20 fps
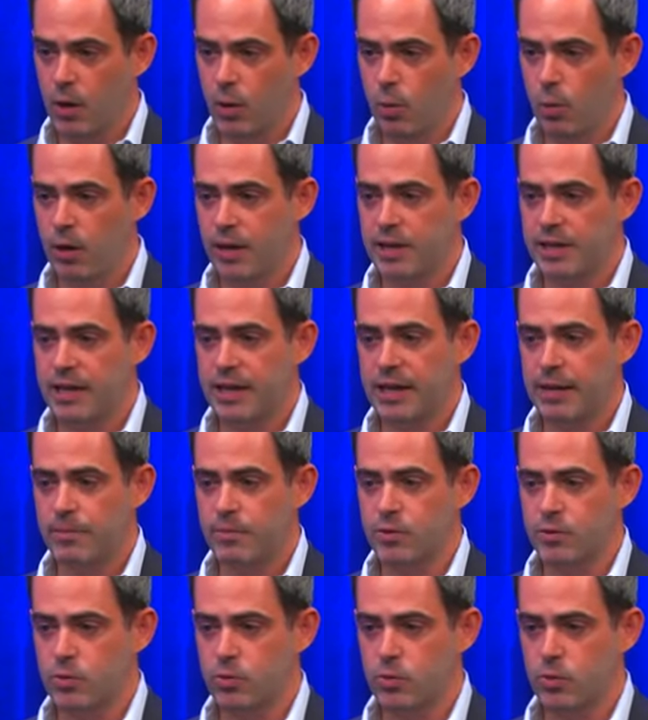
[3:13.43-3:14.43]
when it came
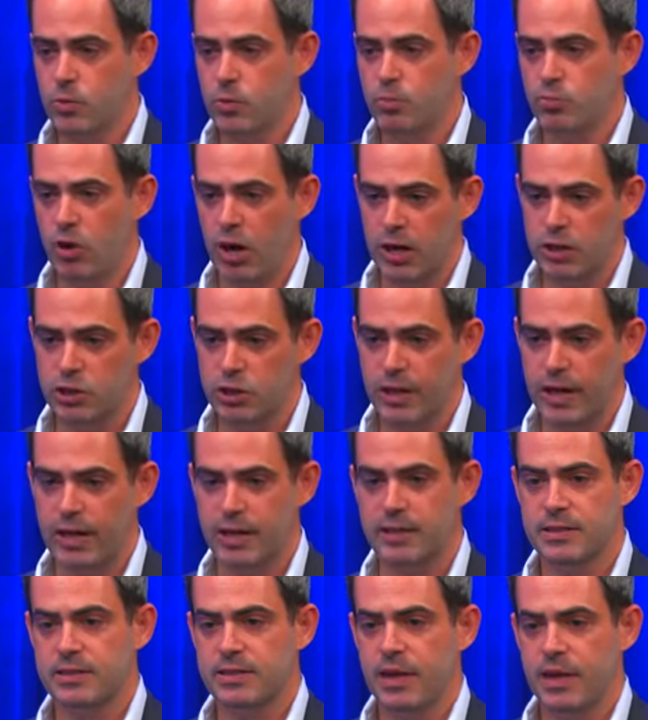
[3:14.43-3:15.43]
to
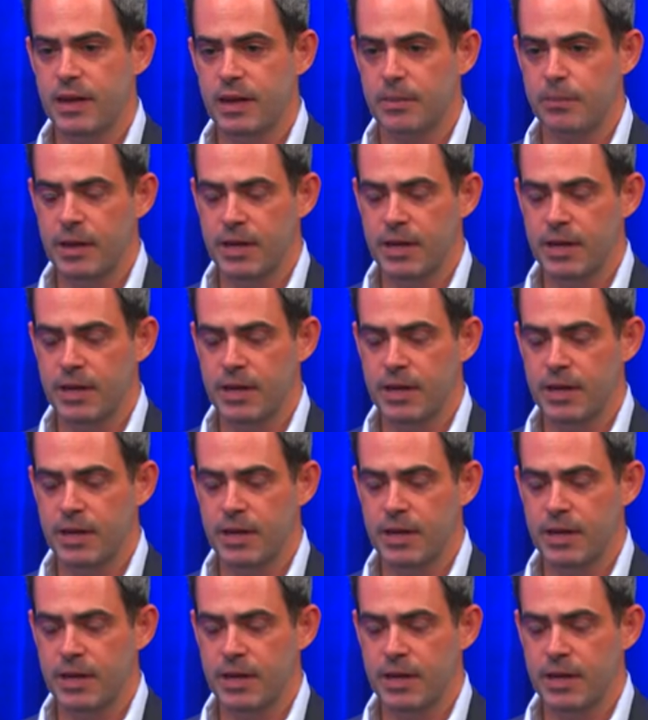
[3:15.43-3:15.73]
projects and